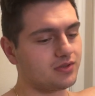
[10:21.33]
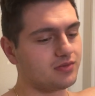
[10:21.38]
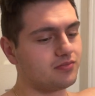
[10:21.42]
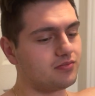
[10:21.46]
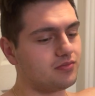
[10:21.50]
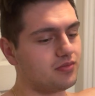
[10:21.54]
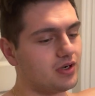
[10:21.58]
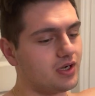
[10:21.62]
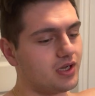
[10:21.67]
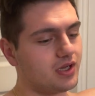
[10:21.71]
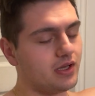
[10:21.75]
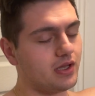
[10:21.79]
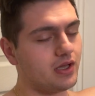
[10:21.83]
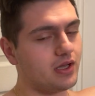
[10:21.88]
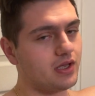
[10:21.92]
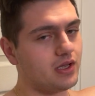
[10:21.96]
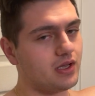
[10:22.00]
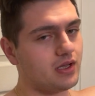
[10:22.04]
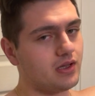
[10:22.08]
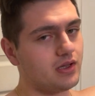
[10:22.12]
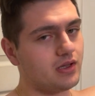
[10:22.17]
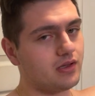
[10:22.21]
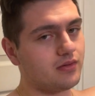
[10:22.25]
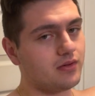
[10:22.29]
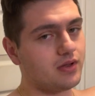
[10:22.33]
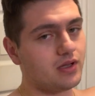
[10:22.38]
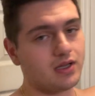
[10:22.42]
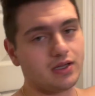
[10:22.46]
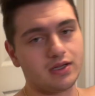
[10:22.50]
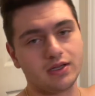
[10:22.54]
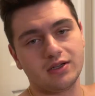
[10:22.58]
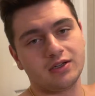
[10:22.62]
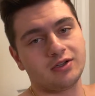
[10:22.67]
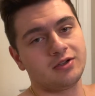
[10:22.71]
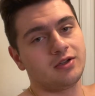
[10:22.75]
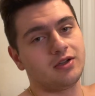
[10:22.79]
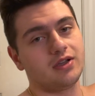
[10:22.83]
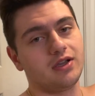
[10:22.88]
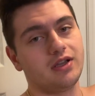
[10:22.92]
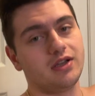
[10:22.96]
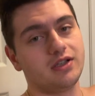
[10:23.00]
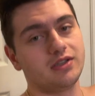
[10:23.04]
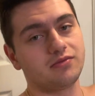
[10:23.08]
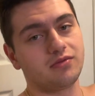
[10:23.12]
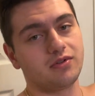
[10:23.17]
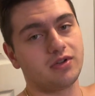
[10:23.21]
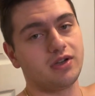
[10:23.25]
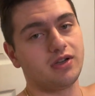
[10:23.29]
But it
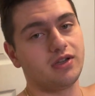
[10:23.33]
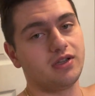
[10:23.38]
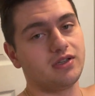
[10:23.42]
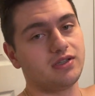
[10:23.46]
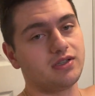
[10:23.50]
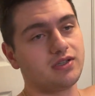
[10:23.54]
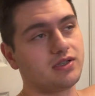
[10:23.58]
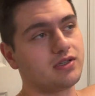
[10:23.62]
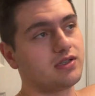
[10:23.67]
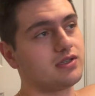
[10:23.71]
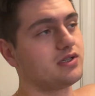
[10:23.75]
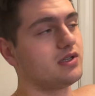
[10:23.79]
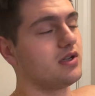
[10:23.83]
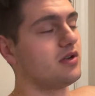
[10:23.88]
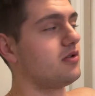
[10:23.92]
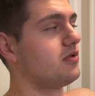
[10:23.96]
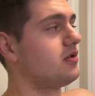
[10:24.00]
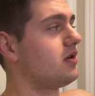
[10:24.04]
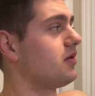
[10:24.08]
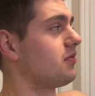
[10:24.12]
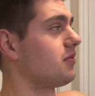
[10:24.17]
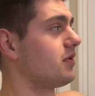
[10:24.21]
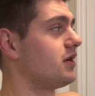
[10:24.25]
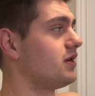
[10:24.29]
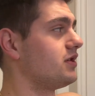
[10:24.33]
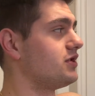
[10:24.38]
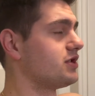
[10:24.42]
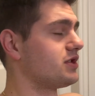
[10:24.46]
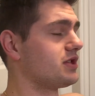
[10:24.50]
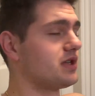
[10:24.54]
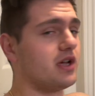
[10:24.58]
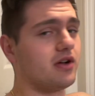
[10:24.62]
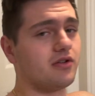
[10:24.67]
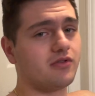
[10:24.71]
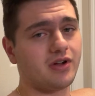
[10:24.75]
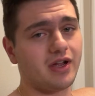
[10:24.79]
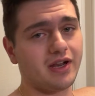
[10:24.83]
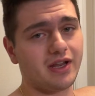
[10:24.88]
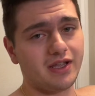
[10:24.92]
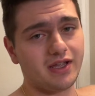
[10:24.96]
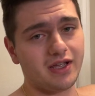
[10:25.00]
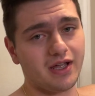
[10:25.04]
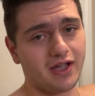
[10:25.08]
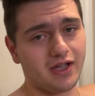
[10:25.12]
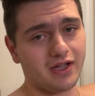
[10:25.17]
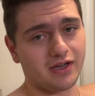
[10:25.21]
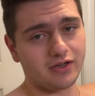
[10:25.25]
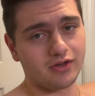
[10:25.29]
is what it is. So I'm going to just get
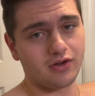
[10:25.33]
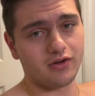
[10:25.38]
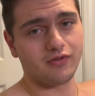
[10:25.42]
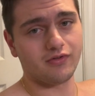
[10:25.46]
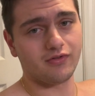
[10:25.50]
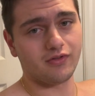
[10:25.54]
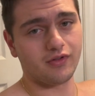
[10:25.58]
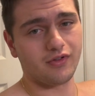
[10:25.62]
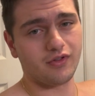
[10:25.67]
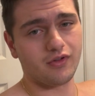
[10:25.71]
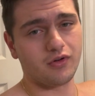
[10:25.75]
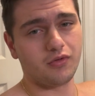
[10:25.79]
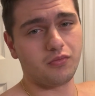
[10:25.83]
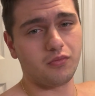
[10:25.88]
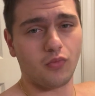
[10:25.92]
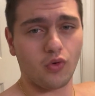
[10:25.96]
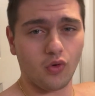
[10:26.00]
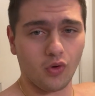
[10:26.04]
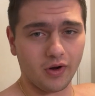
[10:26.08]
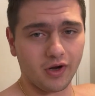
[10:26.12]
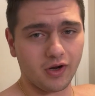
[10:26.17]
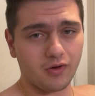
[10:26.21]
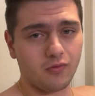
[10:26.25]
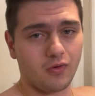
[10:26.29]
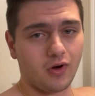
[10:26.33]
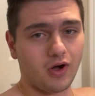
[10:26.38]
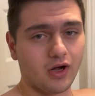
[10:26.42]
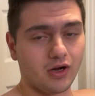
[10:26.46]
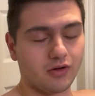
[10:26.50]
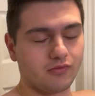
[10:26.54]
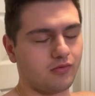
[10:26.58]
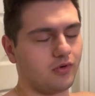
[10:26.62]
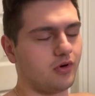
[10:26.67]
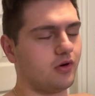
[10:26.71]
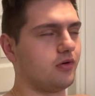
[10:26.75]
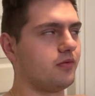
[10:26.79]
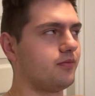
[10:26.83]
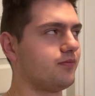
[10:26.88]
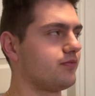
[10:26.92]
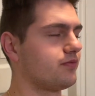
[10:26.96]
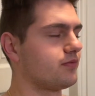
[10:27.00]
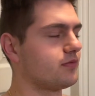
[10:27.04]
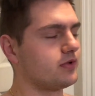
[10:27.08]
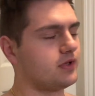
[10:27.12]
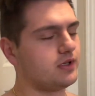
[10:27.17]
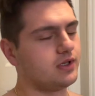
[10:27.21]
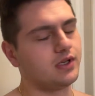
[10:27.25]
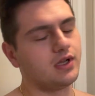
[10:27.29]
ready and go for a little morning walk. Well,
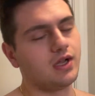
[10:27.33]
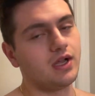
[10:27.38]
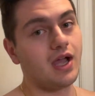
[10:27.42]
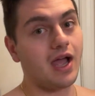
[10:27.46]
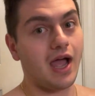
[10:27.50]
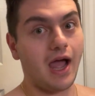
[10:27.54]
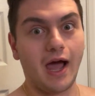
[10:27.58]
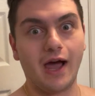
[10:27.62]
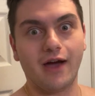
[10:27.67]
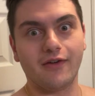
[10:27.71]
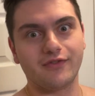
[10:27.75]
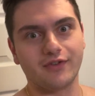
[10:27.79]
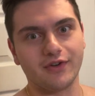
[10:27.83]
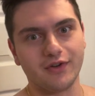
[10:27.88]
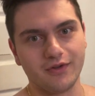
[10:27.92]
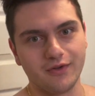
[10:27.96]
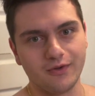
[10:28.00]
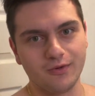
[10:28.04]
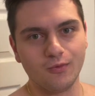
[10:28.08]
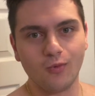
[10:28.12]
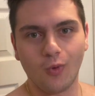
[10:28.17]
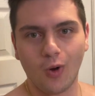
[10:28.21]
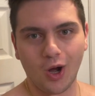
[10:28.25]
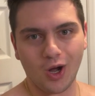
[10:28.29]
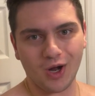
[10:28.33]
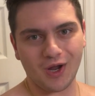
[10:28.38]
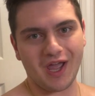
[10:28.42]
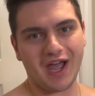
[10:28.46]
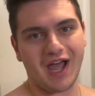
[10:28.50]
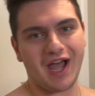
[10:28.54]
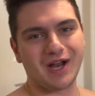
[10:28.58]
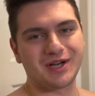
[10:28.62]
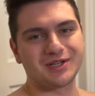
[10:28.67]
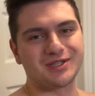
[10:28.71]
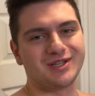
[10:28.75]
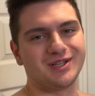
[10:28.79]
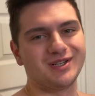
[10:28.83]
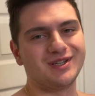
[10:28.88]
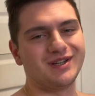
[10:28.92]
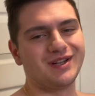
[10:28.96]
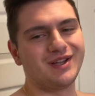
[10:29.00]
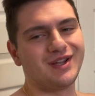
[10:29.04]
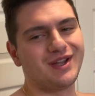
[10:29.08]
afternoon walk action.